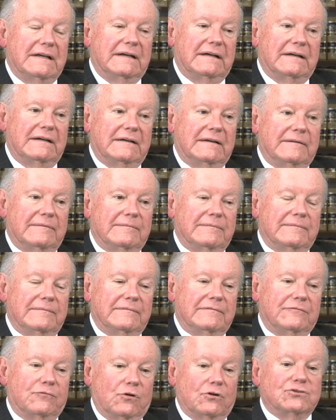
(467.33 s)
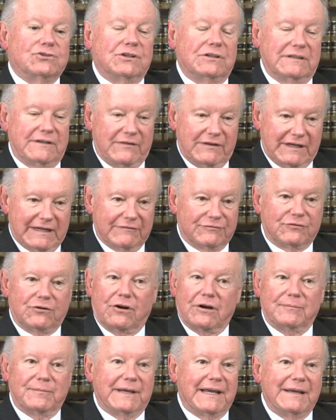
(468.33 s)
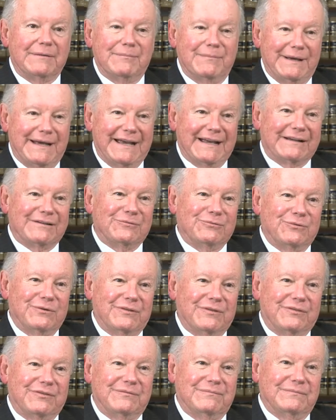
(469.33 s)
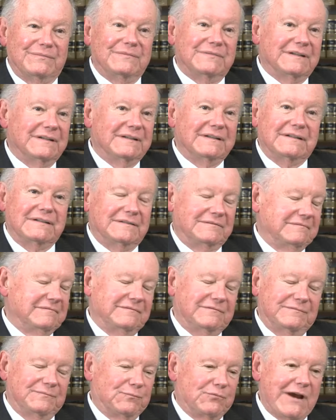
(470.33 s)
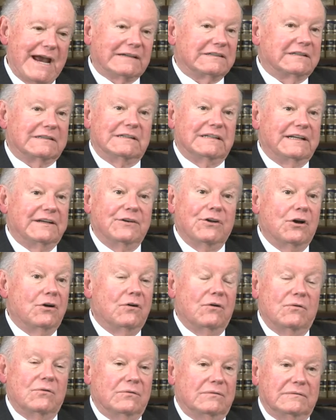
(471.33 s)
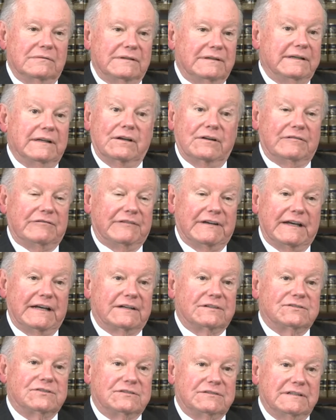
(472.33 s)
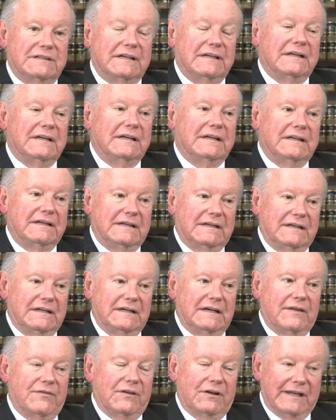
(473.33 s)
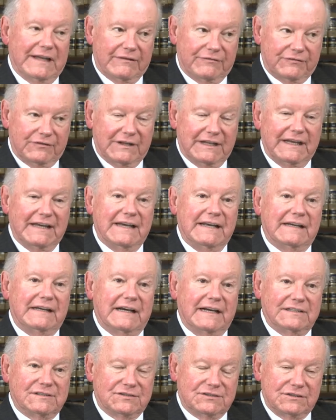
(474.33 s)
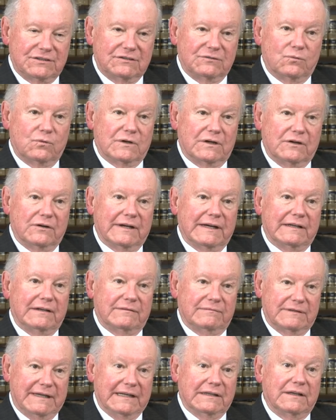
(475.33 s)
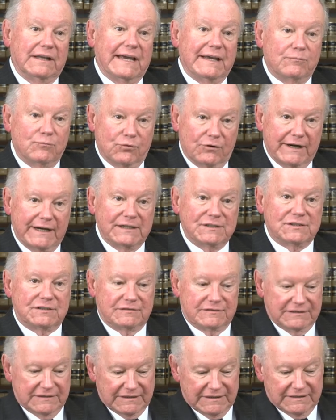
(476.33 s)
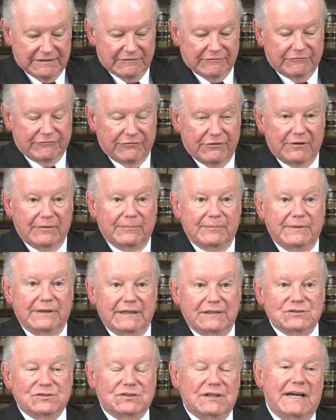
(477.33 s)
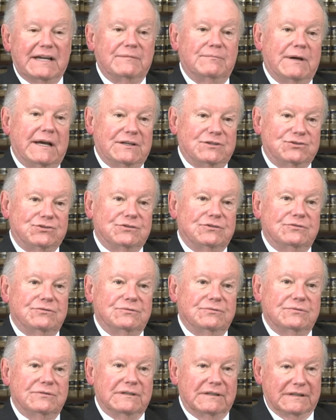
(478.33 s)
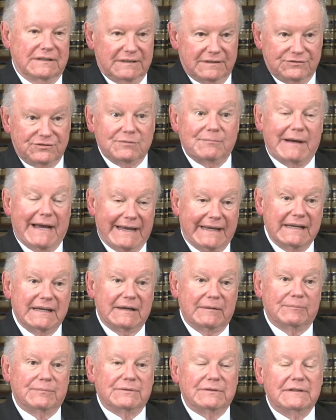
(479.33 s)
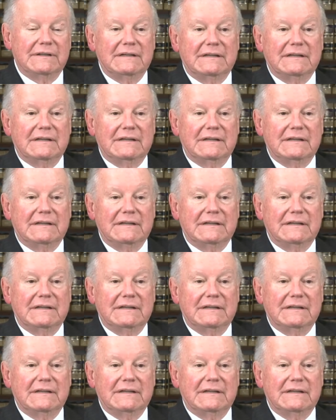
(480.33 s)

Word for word: Um, fortunately, the left arm came back with practically no ill effects. Uh, the left leg, I still wear a, a leg brace from inside my shoe to my hip.